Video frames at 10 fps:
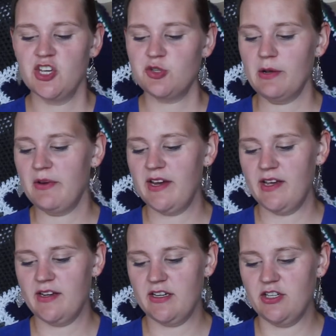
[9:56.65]
So I went
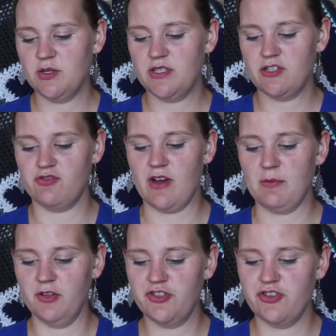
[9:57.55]
ahead and used a
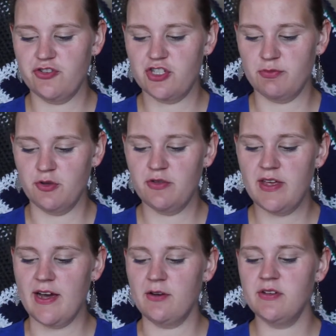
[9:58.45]
Dremel to smooth
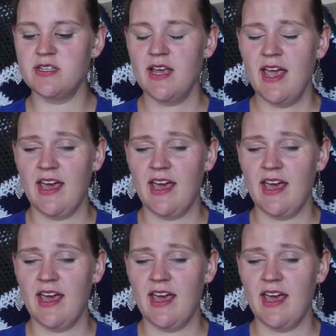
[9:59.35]
it out